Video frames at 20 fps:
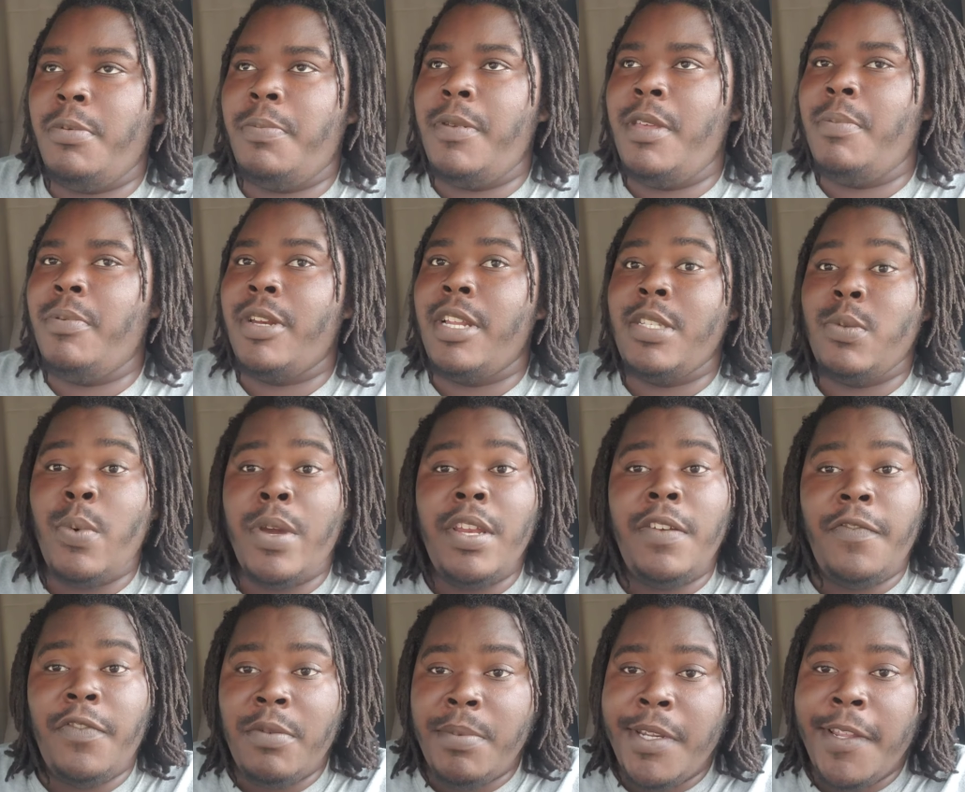of people that's
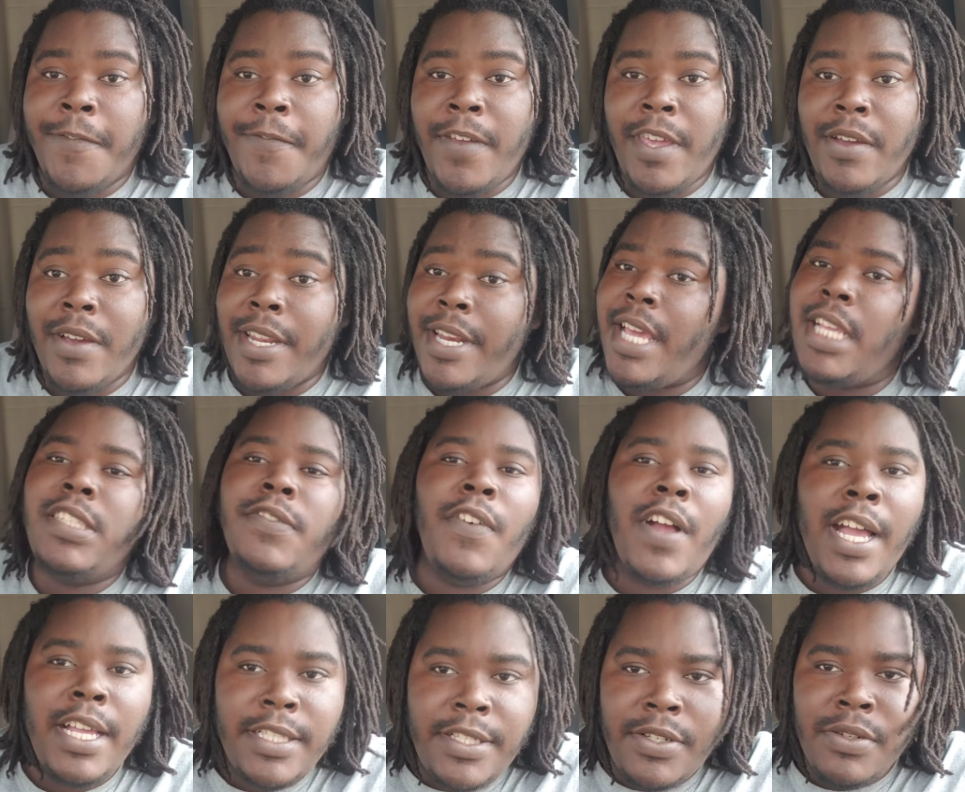waiting for me to fail, and that's
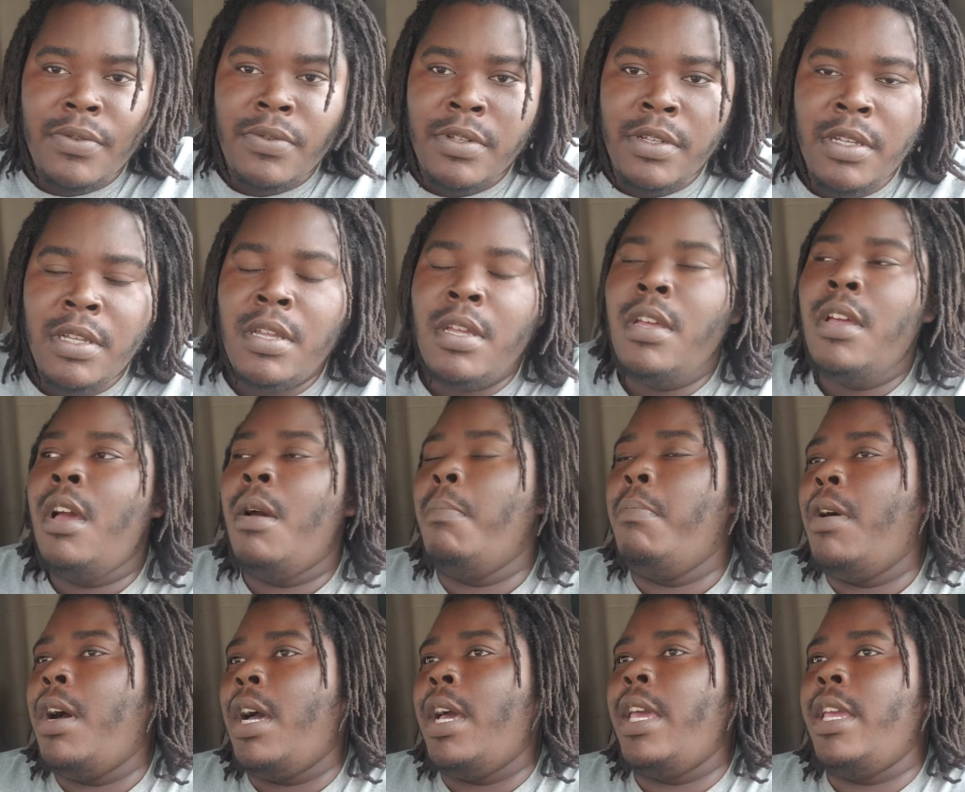fine too.
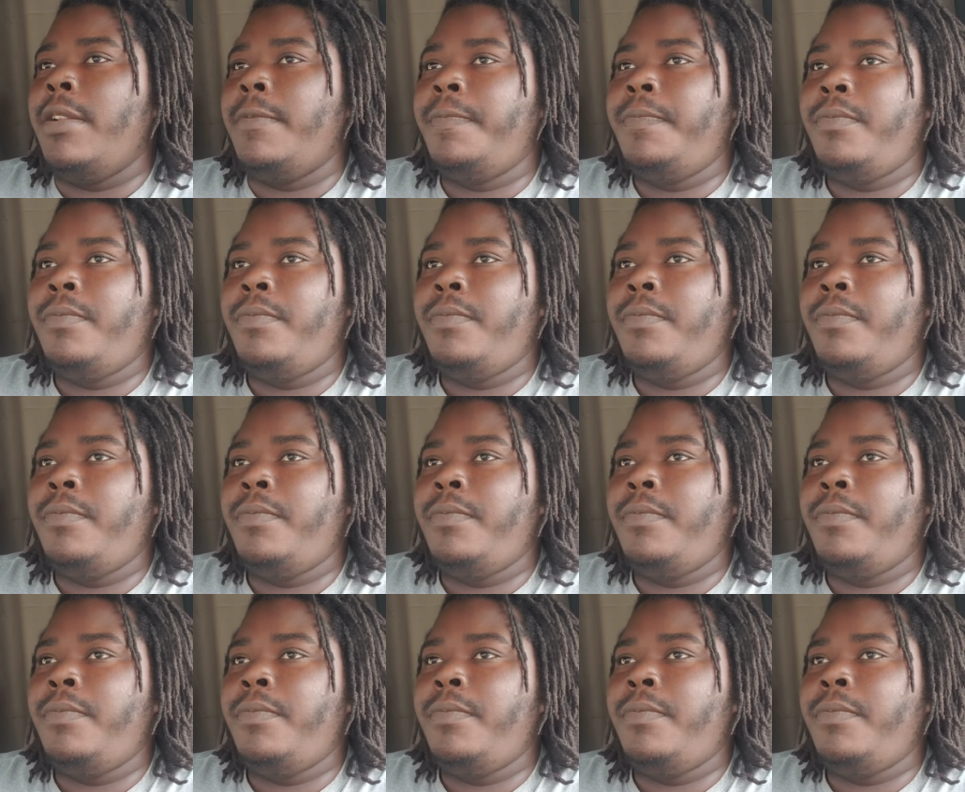But